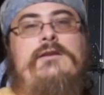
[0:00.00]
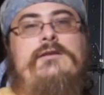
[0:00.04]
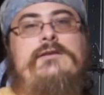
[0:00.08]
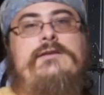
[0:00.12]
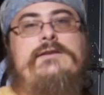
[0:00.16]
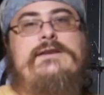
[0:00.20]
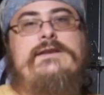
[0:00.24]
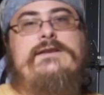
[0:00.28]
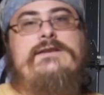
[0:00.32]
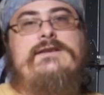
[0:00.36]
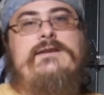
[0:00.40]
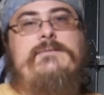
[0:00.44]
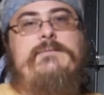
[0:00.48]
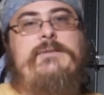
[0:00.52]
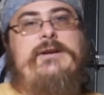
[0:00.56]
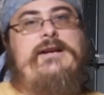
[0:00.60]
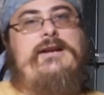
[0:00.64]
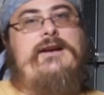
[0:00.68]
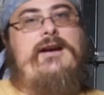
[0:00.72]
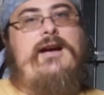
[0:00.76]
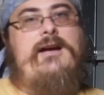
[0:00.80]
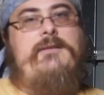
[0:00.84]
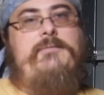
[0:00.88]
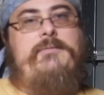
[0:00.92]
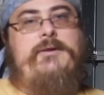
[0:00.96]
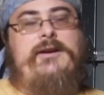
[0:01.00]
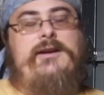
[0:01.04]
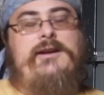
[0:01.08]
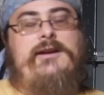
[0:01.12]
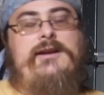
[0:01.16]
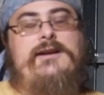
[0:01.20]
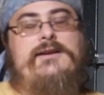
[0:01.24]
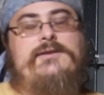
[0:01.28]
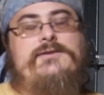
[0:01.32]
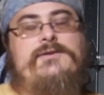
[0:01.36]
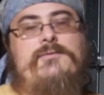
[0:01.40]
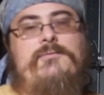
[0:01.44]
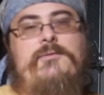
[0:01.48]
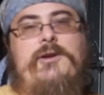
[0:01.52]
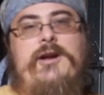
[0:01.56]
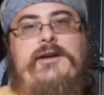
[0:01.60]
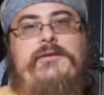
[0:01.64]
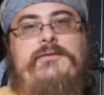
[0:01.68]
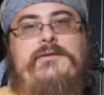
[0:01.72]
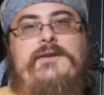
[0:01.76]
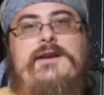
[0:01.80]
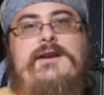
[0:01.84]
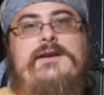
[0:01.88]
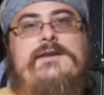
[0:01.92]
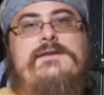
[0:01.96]
TCP/IP gets
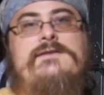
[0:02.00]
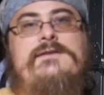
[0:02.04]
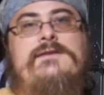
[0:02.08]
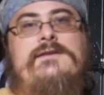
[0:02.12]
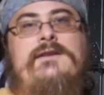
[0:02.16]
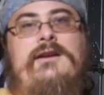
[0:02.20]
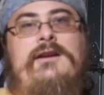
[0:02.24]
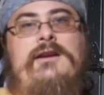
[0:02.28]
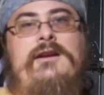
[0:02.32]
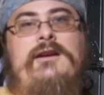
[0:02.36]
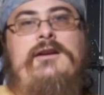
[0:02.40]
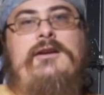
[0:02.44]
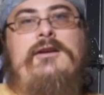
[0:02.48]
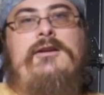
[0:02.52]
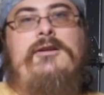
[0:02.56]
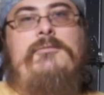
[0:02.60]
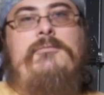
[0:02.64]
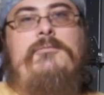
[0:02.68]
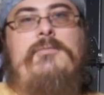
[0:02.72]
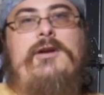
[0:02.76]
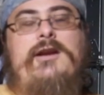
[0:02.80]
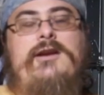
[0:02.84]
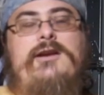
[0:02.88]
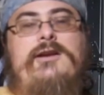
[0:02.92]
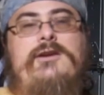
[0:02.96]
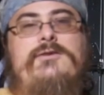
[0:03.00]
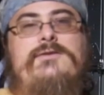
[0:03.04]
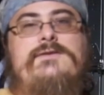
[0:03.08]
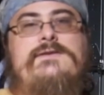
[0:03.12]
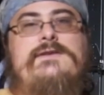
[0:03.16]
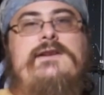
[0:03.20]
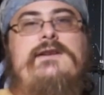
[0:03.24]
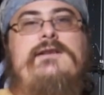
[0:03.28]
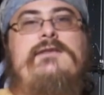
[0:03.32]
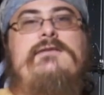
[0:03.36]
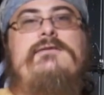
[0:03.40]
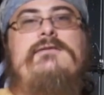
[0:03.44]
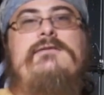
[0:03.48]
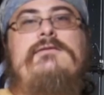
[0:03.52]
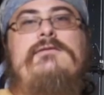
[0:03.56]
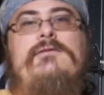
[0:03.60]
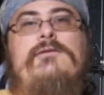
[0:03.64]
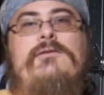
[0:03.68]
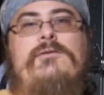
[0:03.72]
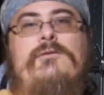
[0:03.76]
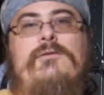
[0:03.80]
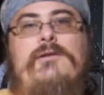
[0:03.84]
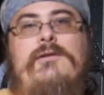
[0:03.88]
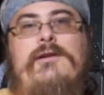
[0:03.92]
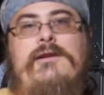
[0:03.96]
around this by using
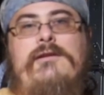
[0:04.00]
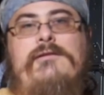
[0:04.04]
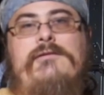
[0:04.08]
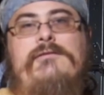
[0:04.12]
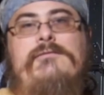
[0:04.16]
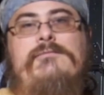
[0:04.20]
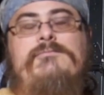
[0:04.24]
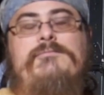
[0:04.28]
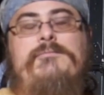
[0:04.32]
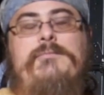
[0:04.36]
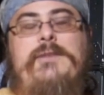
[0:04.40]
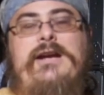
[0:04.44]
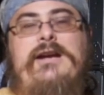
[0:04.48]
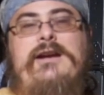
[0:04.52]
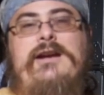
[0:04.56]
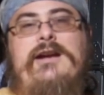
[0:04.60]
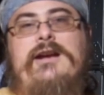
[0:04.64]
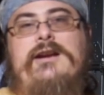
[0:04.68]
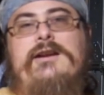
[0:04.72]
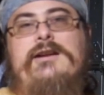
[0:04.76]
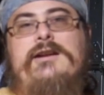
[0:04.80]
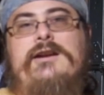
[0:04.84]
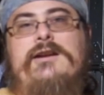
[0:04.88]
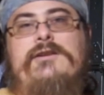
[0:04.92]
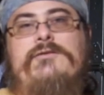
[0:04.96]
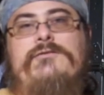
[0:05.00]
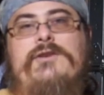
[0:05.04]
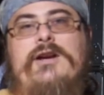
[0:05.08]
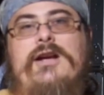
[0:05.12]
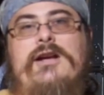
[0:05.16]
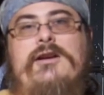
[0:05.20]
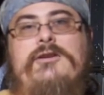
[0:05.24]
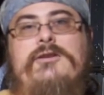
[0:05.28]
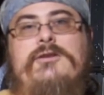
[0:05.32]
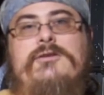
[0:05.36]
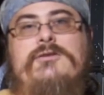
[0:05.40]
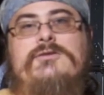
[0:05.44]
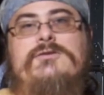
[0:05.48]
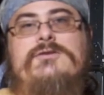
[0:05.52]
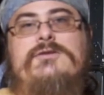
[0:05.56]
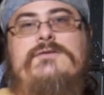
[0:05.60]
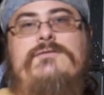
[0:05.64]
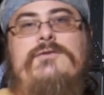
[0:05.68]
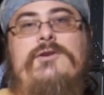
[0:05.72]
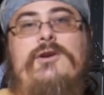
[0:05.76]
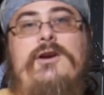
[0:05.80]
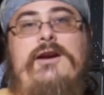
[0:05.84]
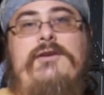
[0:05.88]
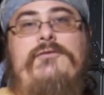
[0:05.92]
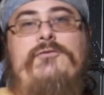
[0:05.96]
Big Indian values
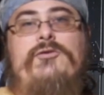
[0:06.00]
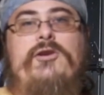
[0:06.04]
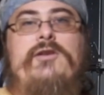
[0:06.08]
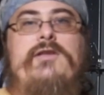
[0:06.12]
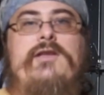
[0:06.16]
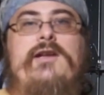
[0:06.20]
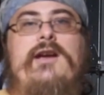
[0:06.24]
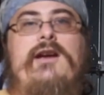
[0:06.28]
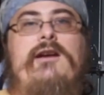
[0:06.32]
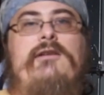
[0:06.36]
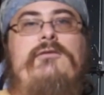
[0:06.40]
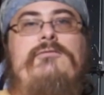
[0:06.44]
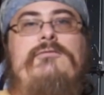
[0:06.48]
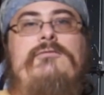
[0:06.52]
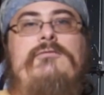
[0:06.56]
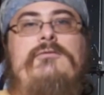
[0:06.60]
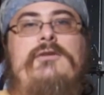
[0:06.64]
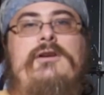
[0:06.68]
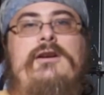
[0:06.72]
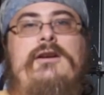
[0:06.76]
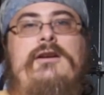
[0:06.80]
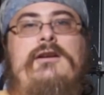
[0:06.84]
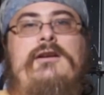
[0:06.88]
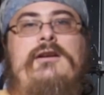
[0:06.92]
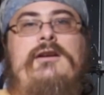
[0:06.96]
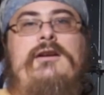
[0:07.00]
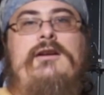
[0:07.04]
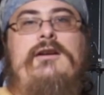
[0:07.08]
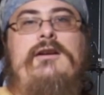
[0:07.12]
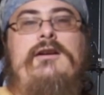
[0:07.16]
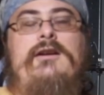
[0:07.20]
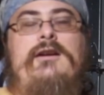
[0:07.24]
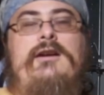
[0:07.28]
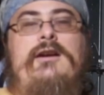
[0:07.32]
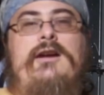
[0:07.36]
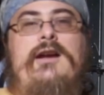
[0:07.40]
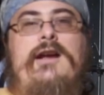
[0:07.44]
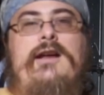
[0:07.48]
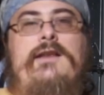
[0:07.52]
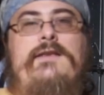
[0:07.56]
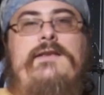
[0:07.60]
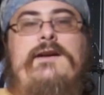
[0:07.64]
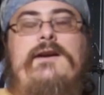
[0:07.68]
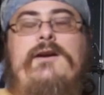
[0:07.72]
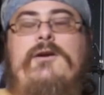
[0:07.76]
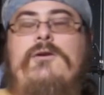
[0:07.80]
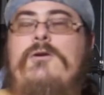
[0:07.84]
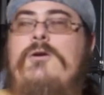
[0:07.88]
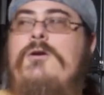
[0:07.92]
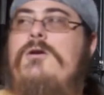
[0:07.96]
for everything. And
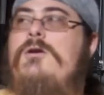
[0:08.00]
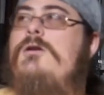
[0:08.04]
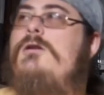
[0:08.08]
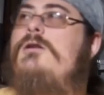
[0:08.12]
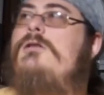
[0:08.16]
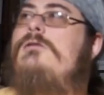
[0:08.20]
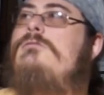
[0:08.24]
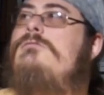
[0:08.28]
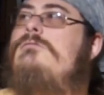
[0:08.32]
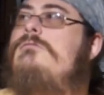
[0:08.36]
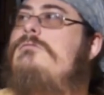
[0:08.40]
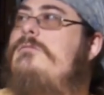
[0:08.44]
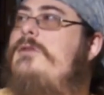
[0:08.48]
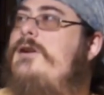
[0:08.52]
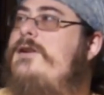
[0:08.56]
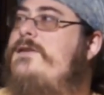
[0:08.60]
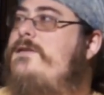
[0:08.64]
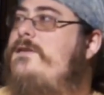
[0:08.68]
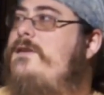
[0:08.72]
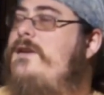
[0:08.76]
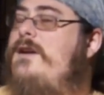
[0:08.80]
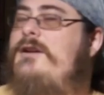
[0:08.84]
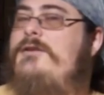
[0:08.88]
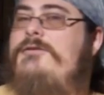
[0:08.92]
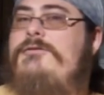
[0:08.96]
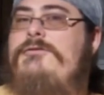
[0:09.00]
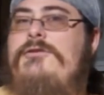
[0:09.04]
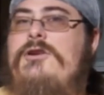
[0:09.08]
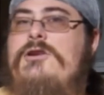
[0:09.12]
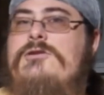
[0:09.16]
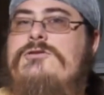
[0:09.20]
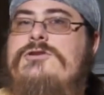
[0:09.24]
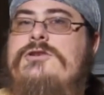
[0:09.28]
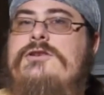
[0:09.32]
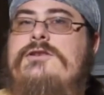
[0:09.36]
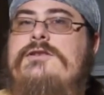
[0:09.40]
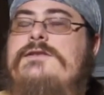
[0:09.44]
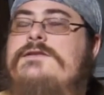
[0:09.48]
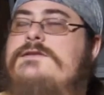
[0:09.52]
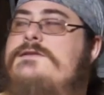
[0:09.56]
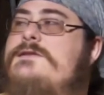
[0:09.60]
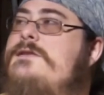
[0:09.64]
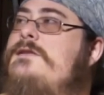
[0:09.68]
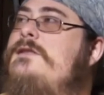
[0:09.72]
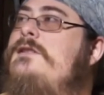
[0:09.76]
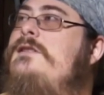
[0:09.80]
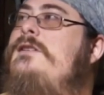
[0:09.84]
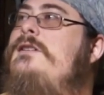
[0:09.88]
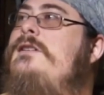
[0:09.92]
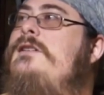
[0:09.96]
there are a set of
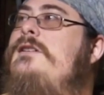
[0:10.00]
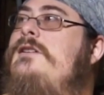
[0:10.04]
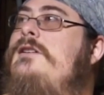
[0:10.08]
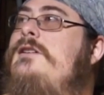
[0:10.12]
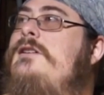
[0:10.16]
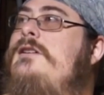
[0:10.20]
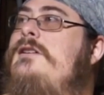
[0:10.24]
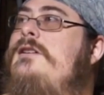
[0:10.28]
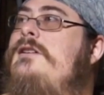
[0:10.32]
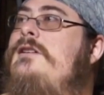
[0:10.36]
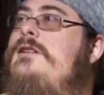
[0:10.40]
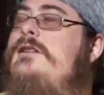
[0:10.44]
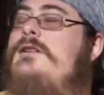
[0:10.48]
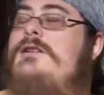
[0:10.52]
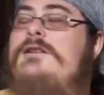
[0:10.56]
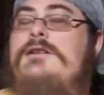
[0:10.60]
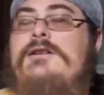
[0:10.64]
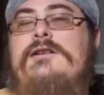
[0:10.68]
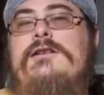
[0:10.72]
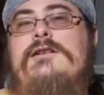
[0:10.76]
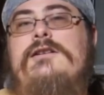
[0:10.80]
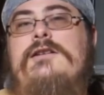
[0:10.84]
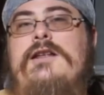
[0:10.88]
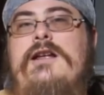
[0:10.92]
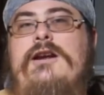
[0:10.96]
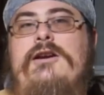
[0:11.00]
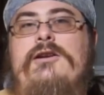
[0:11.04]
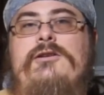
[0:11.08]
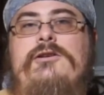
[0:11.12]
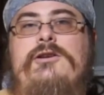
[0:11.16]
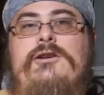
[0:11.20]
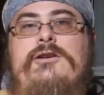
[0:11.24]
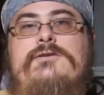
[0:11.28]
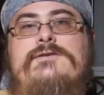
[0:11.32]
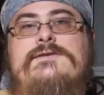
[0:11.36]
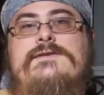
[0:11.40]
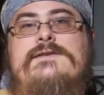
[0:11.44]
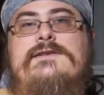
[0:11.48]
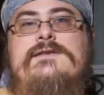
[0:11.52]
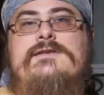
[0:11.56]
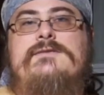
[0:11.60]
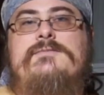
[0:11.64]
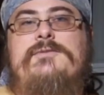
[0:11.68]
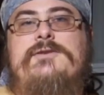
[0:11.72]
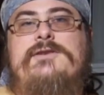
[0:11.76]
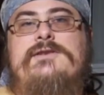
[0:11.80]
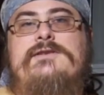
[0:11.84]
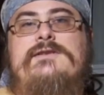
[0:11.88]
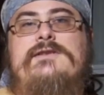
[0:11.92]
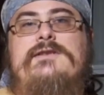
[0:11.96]
functions that are used
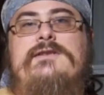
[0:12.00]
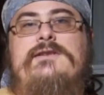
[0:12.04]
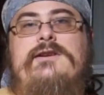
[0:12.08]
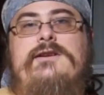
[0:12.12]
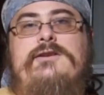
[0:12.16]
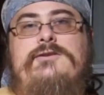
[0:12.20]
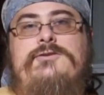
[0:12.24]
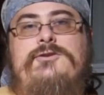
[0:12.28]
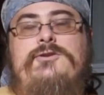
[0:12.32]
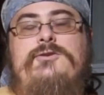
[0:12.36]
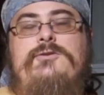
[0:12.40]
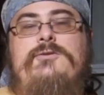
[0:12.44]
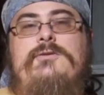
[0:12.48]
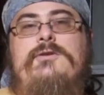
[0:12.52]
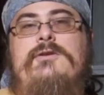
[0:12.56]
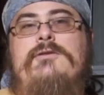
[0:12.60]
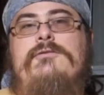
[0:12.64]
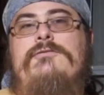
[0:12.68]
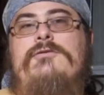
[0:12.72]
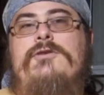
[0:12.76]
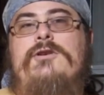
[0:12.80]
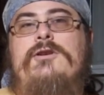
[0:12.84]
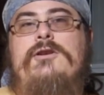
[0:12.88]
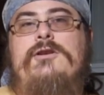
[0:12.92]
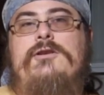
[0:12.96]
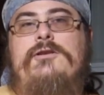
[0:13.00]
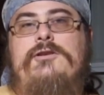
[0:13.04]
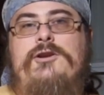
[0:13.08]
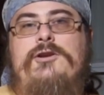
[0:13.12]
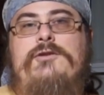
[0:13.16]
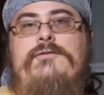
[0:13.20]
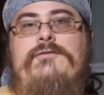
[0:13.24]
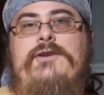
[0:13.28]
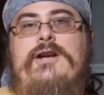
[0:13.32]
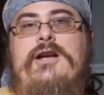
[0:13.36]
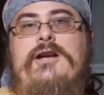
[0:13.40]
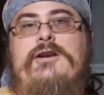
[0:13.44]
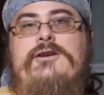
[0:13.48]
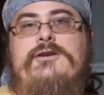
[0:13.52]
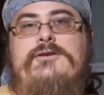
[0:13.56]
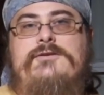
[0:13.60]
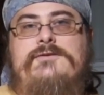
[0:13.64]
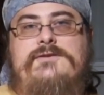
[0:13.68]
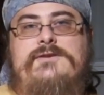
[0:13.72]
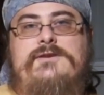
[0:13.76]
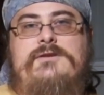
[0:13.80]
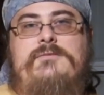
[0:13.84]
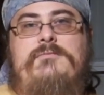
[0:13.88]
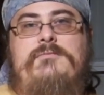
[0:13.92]
explicitly to convert your values to